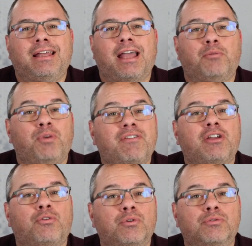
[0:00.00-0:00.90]
and we have a
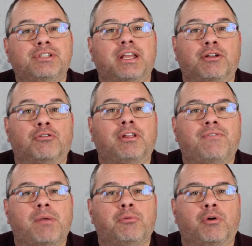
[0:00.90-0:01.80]
cruise in early
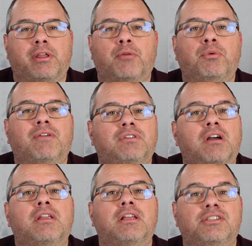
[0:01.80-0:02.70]
February that we have
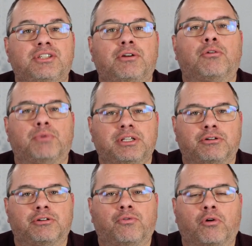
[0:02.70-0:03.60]
done zero
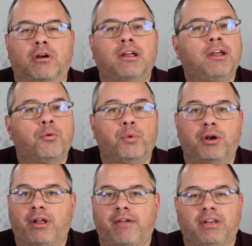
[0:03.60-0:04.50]
research for. We
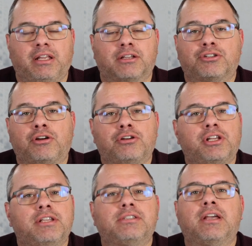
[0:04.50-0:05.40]
don't have any
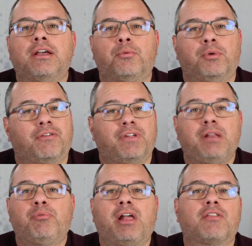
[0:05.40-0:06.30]
excursions, we don't have
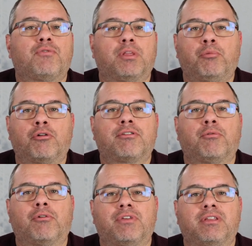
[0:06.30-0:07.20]
any plans for the ports that
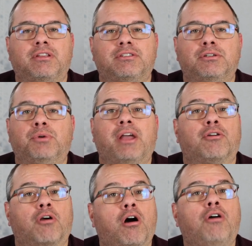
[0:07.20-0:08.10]
we're visiting to, and
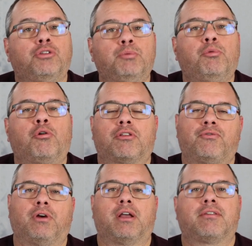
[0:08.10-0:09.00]
they're all new ports
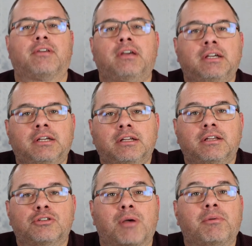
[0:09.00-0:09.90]
for us.
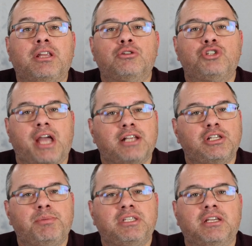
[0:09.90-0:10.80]
So I'm going to use
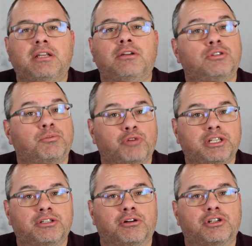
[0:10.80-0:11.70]
ChatGPT to do some
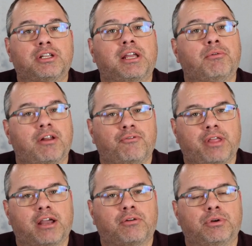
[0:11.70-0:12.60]
research to get ready for
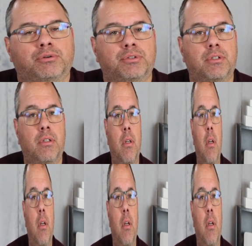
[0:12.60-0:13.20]
that cruise.